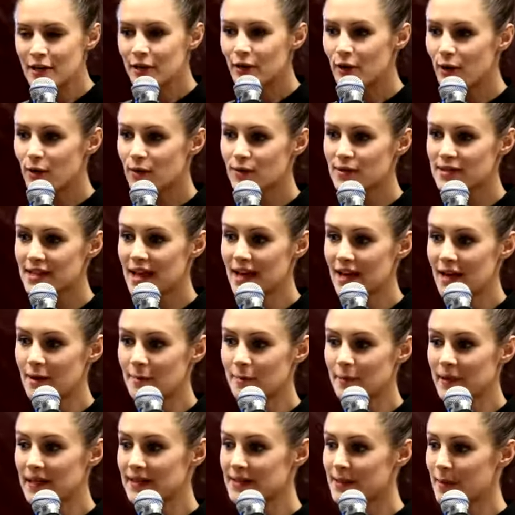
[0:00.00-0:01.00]
Calls
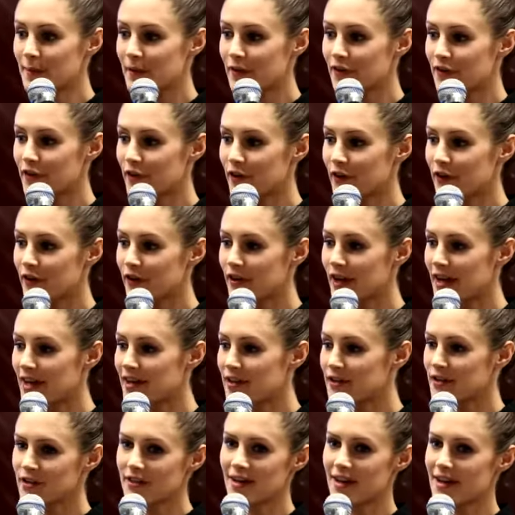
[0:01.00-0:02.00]
up, picks up the phone
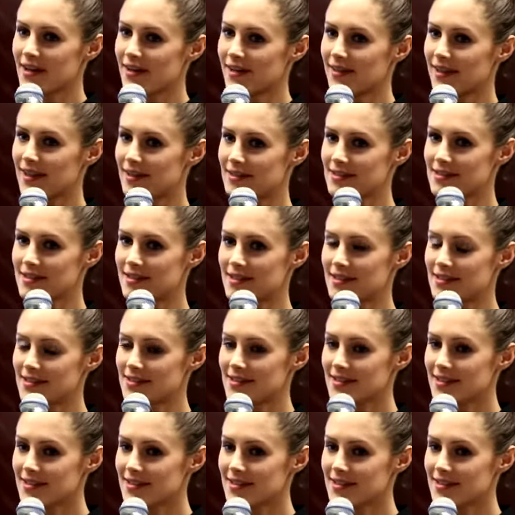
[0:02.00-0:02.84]
and a new guy answers.